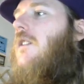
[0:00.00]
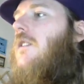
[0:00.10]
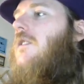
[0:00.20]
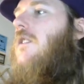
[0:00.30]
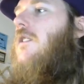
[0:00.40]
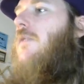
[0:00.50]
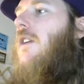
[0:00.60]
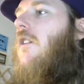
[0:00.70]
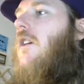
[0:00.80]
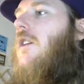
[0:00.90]
This is going to be
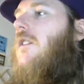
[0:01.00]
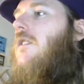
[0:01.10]
hard.